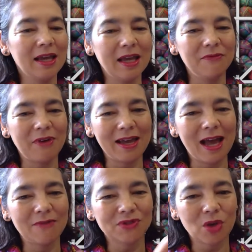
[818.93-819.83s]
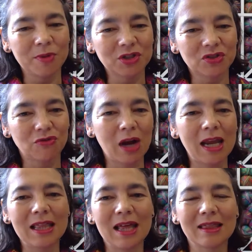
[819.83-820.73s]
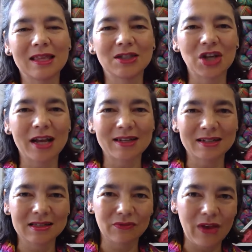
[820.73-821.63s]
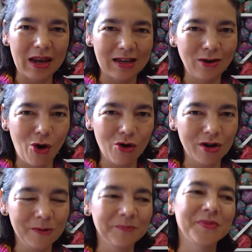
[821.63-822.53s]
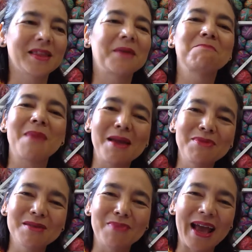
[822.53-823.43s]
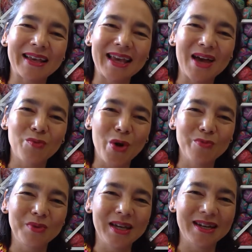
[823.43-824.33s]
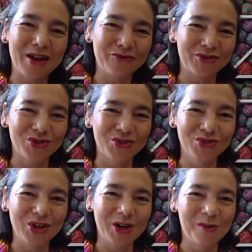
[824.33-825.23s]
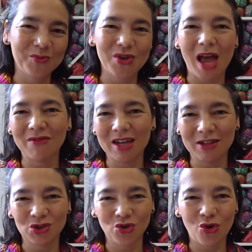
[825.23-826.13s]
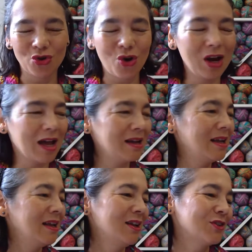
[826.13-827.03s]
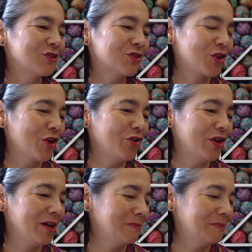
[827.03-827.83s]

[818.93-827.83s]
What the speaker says: if I have so much gray that the jacket is fairly long, then maybe the black yarn won't be enough to have a nice shawl collar. So